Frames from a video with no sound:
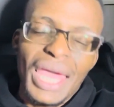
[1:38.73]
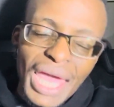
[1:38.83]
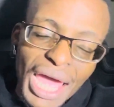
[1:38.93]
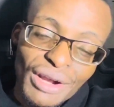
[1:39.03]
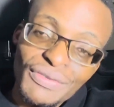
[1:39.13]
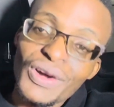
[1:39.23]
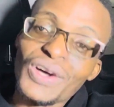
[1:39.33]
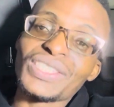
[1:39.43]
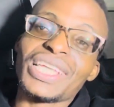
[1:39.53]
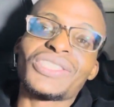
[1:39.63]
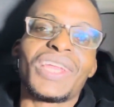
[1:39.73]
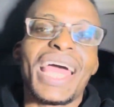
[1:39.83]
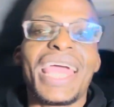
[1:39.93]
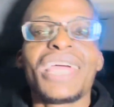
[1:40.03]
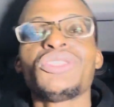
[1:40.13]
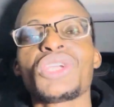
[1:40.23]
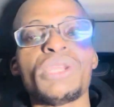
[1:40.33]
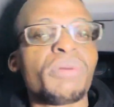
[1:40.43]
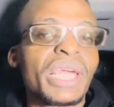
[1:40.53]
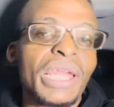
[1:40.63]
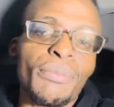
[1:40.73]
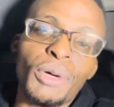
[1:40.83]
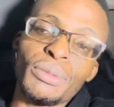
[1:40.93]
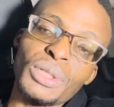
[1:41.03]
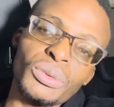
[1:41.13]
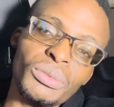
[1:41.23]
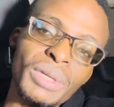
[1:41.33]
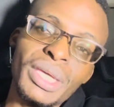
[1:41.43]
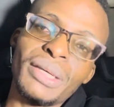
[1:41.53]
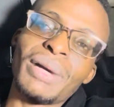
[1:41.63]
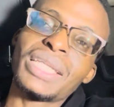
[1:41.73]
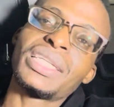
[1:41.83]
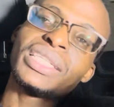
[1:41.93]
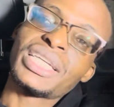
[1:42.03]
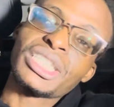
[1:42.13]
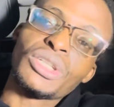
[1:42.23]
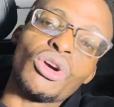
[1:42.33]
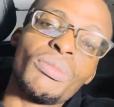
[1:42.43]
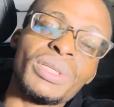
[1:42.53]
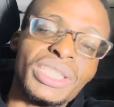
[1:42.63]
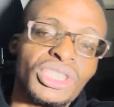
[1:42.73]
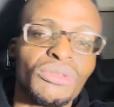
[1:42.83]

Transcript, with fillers: And of course, that's all I had. You can book an appointment with me. My details are in the comment section